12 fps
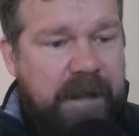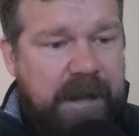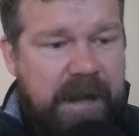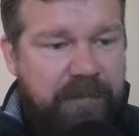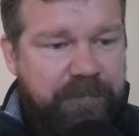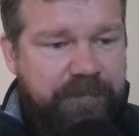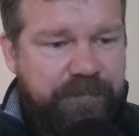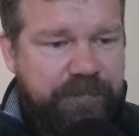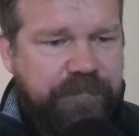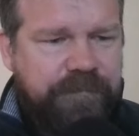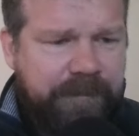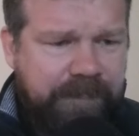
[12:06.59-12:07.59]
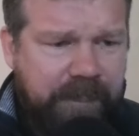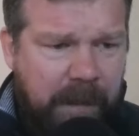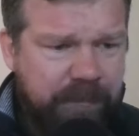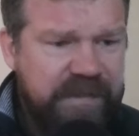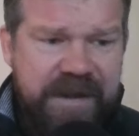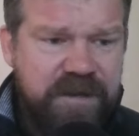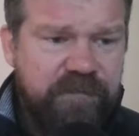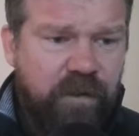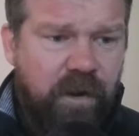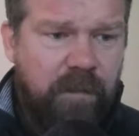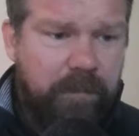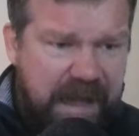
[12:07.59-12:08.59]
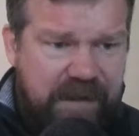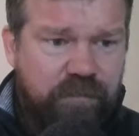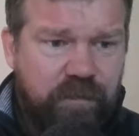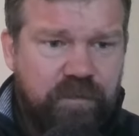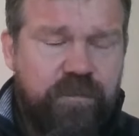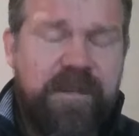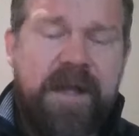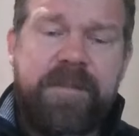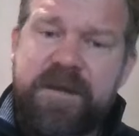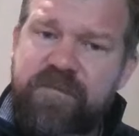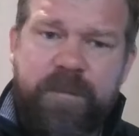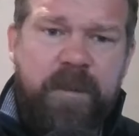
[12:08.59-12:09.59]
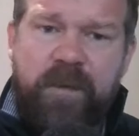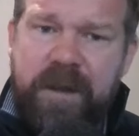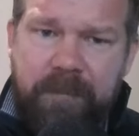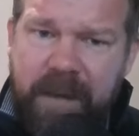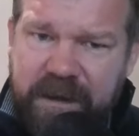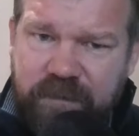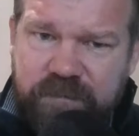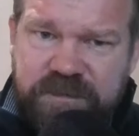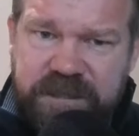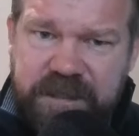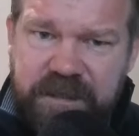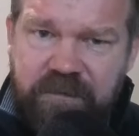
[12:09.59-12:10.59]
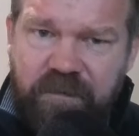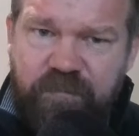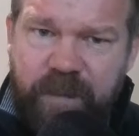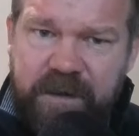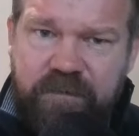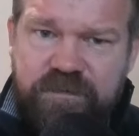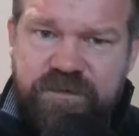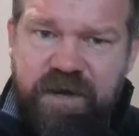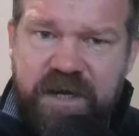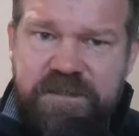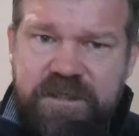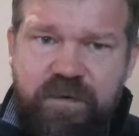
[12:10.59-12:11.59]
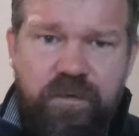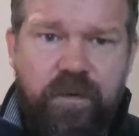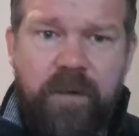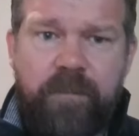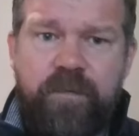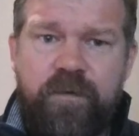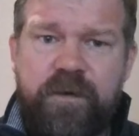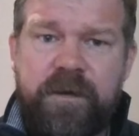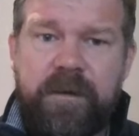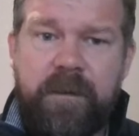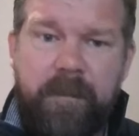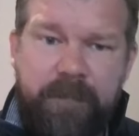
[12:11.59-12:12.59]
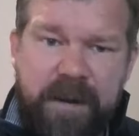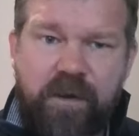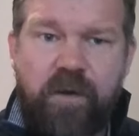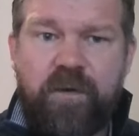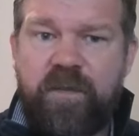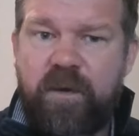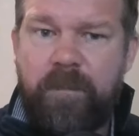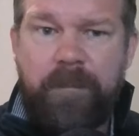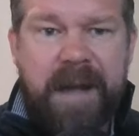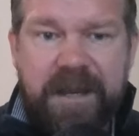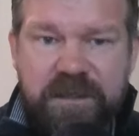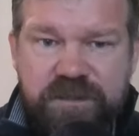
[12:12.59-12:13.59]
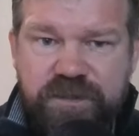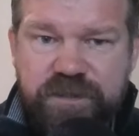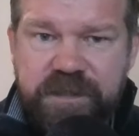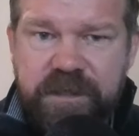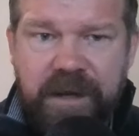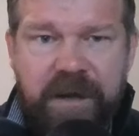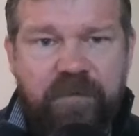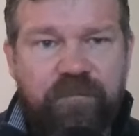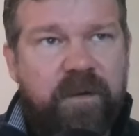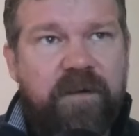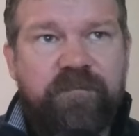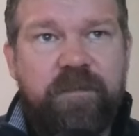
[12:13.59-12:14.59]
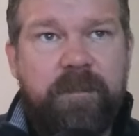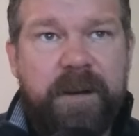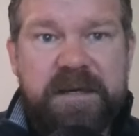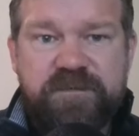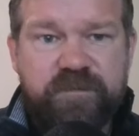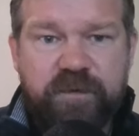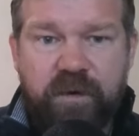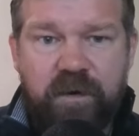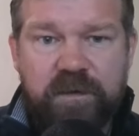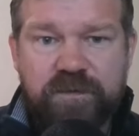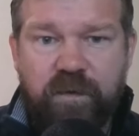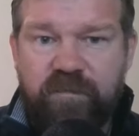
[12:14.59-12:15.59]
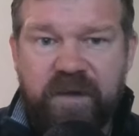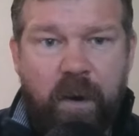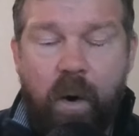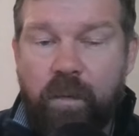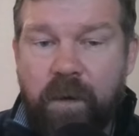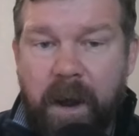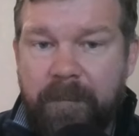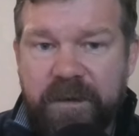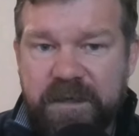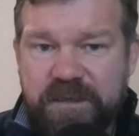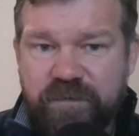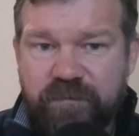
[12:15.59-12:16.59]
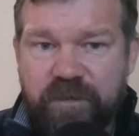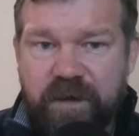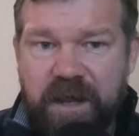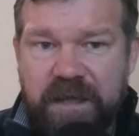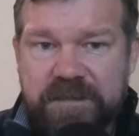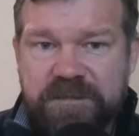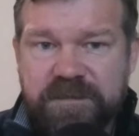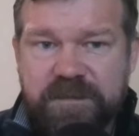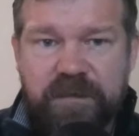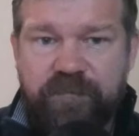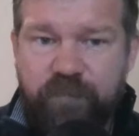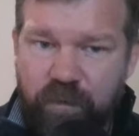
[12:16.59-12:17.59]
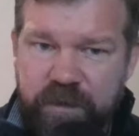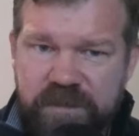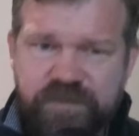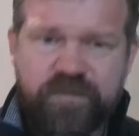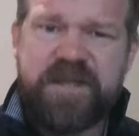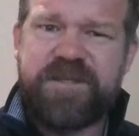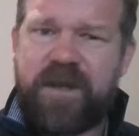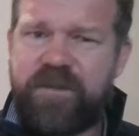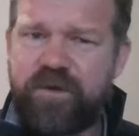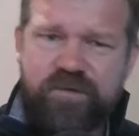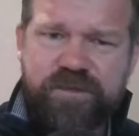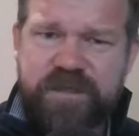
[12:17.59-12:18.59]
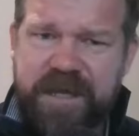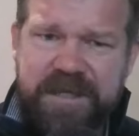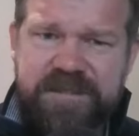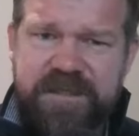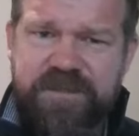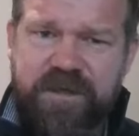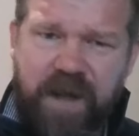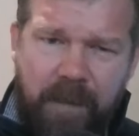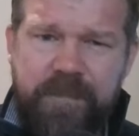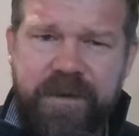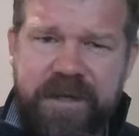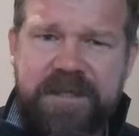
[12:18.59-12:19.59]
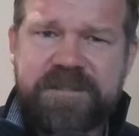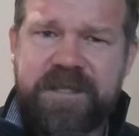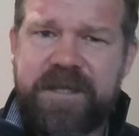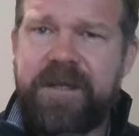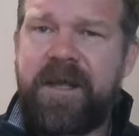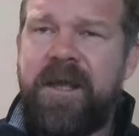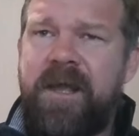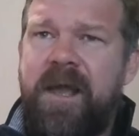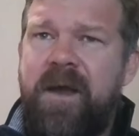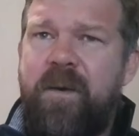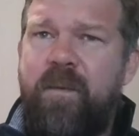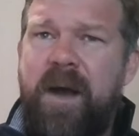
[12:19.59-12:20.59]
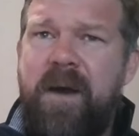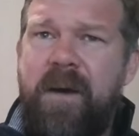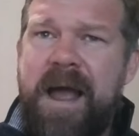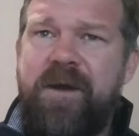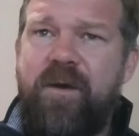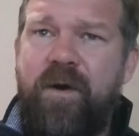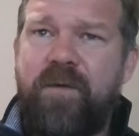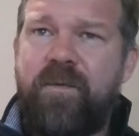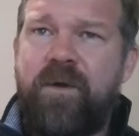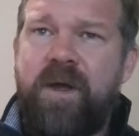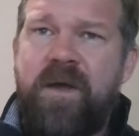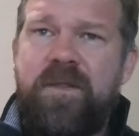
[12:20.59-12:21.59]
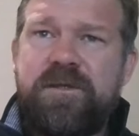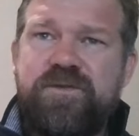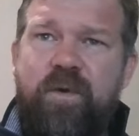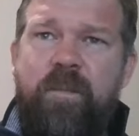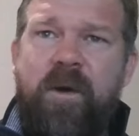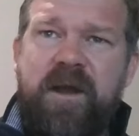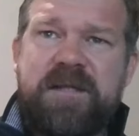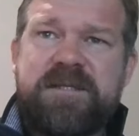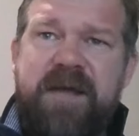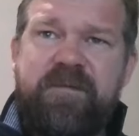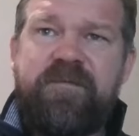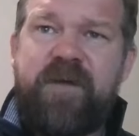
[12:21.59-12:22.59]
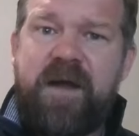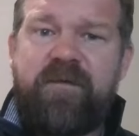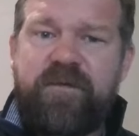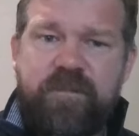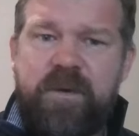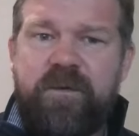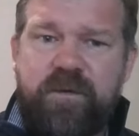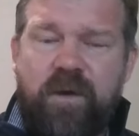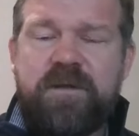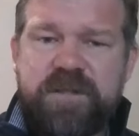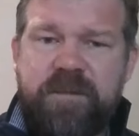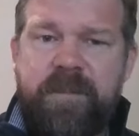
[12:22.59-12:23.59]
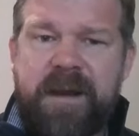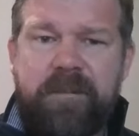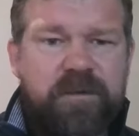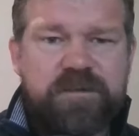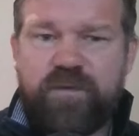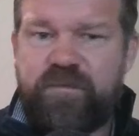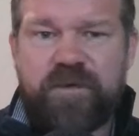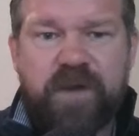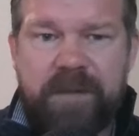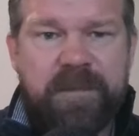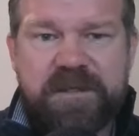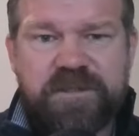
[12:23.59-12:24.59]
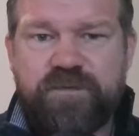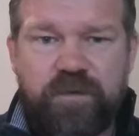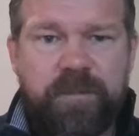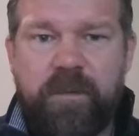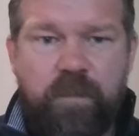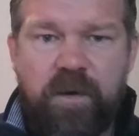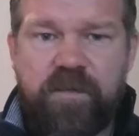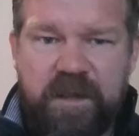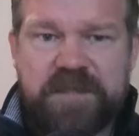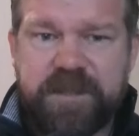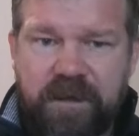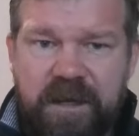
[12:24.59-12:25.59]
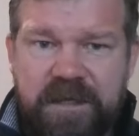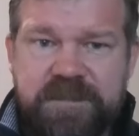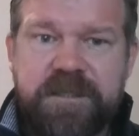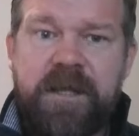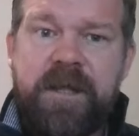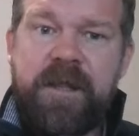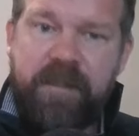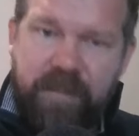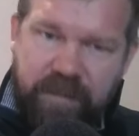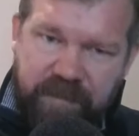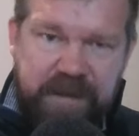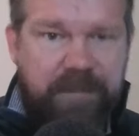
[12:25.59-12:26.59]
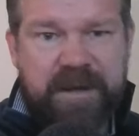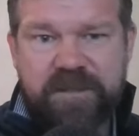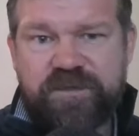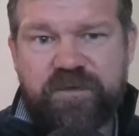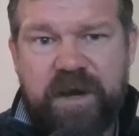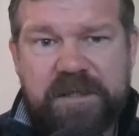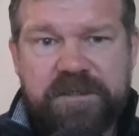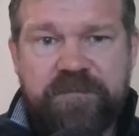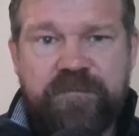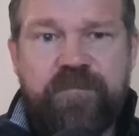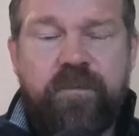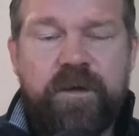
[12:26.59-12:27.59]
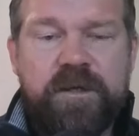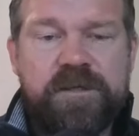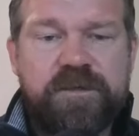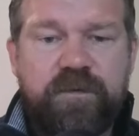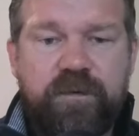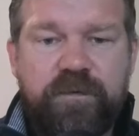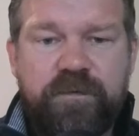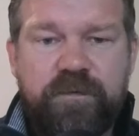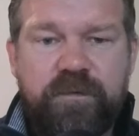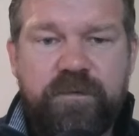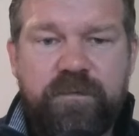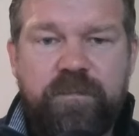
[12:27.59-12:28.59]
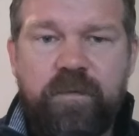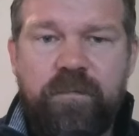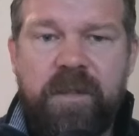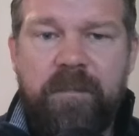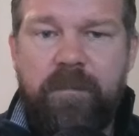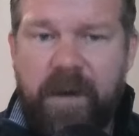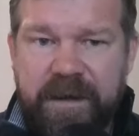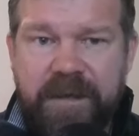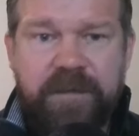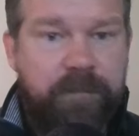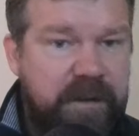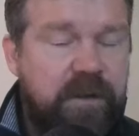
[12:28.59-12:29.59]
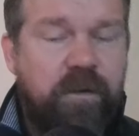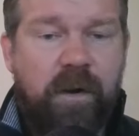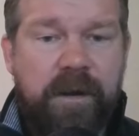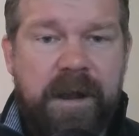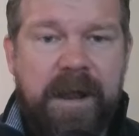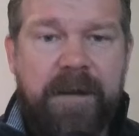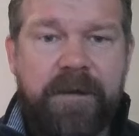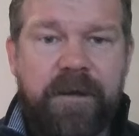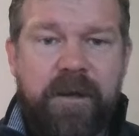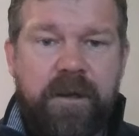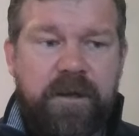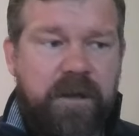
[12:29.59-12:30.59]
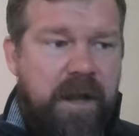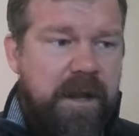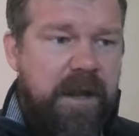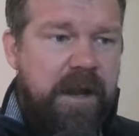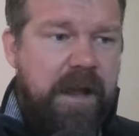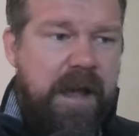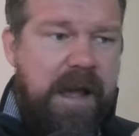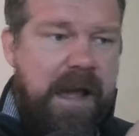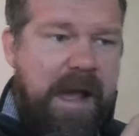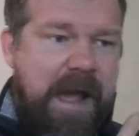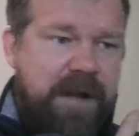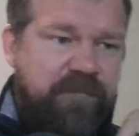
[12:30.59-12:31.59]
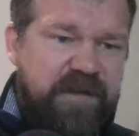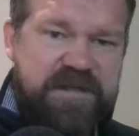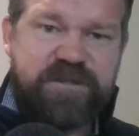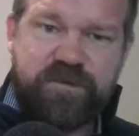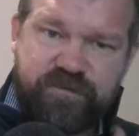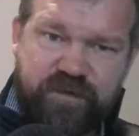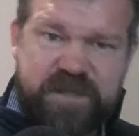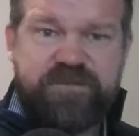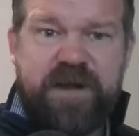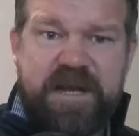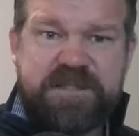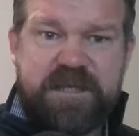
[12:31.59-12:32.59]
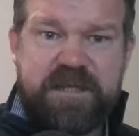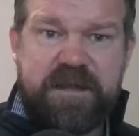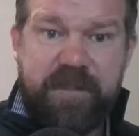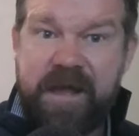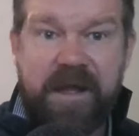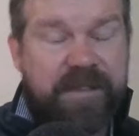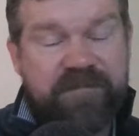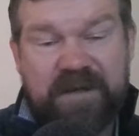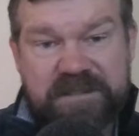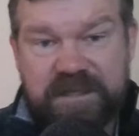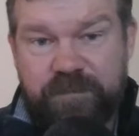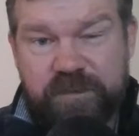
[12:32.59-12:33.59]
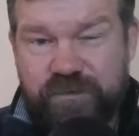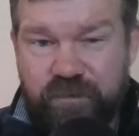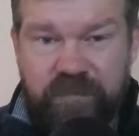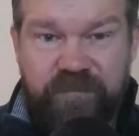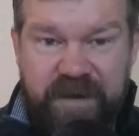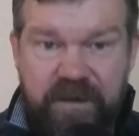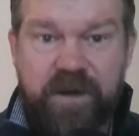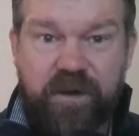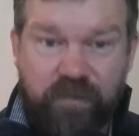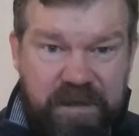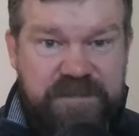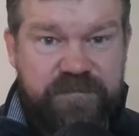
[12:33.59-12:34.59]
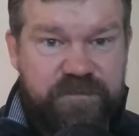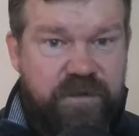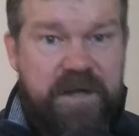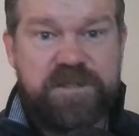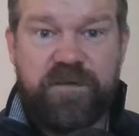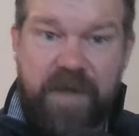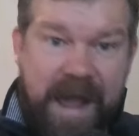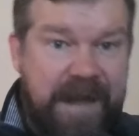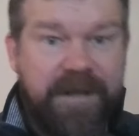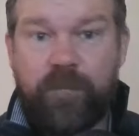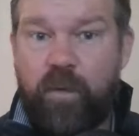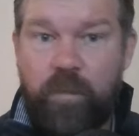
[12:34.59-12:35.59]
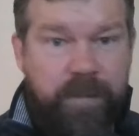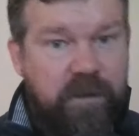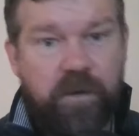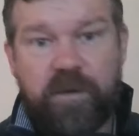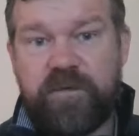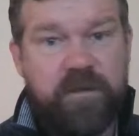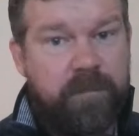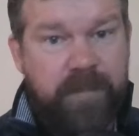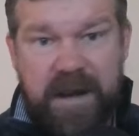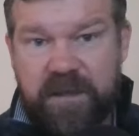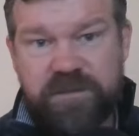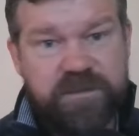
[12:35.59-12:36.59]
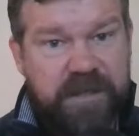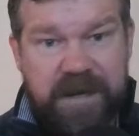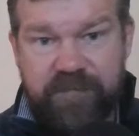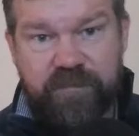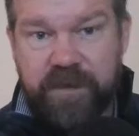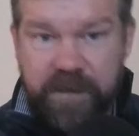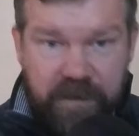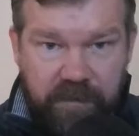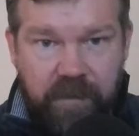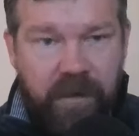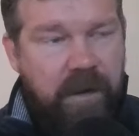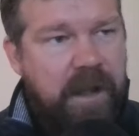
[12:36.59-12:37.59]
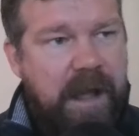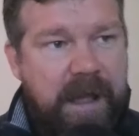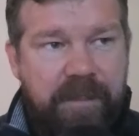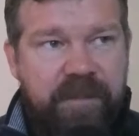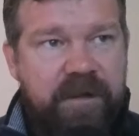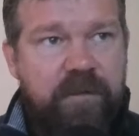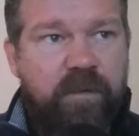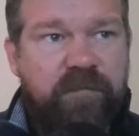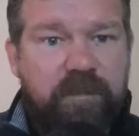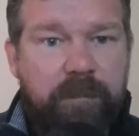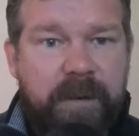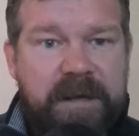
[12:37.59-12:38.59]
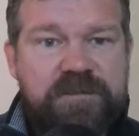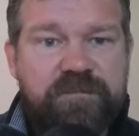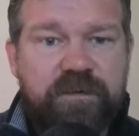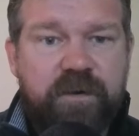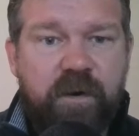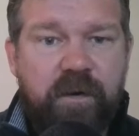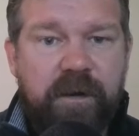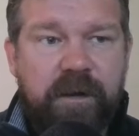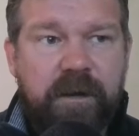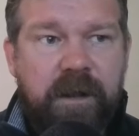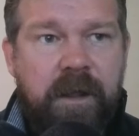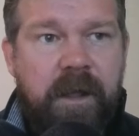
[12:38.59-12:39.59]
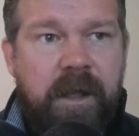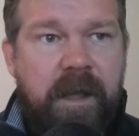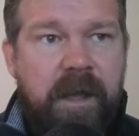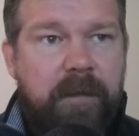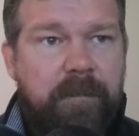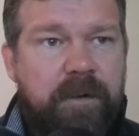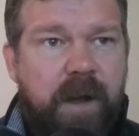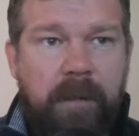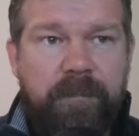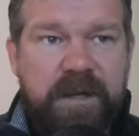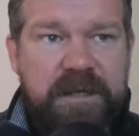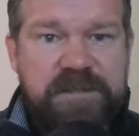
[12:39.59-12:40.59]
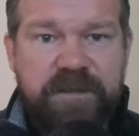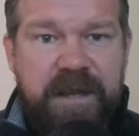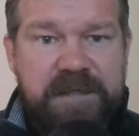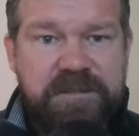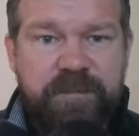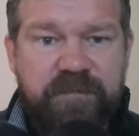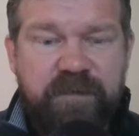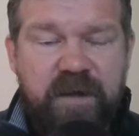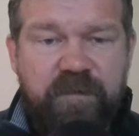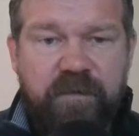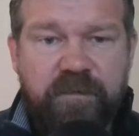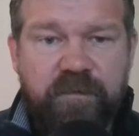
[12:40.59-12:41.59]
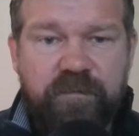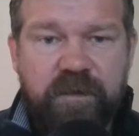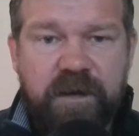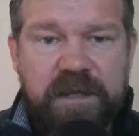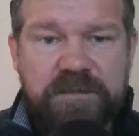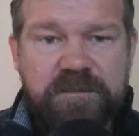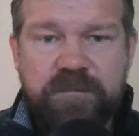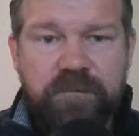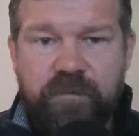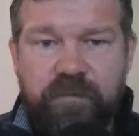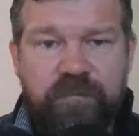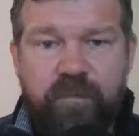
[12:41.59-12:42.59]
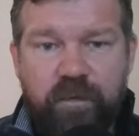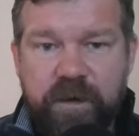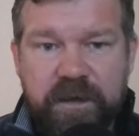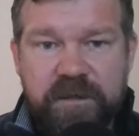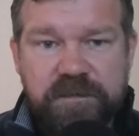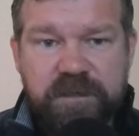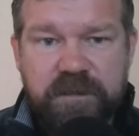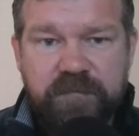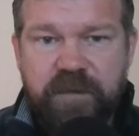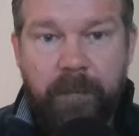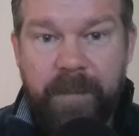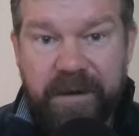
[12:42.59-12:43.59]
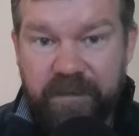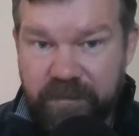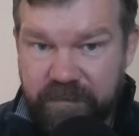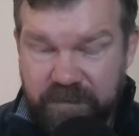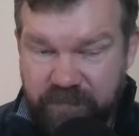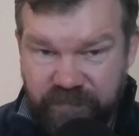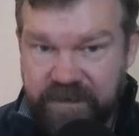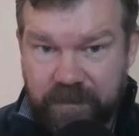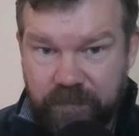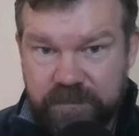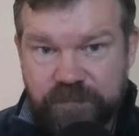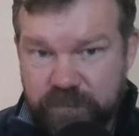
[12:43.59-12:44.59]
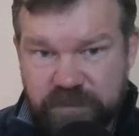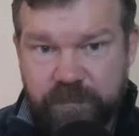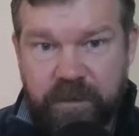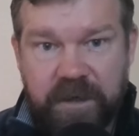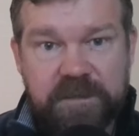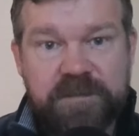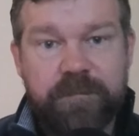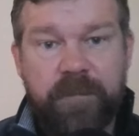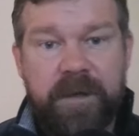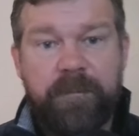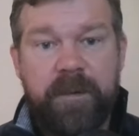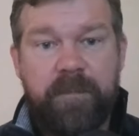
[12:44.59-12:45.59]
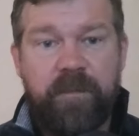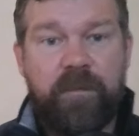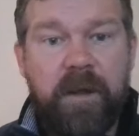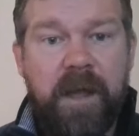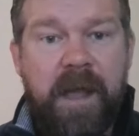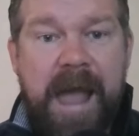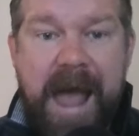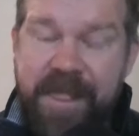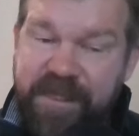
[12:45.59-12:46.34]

Um, But then you've got BlackRock doing that. Then you've got people like Michael Saylor of MicroStrategy who are putting Bitcoin on their balance sheet and have one of the best returns of all companies over the last uh, four years. So there's another use case. There's a company saying, well, hang on, there's no point us having five hundred million dollars in the bank because over time that's just going to be worth less and less. They made a strategy four years ago to, to put money into Bitcoin and uh, invest their treasury asset in that, and they've actually pursued a very aggressive strategy of adding more Bitcoin to their balance sheet every year, and they're one of the best returning um, companies in the S and P five hundred over the last you know four years. They've done better than NVIDIA, which would surprise many people, and mm-hmm.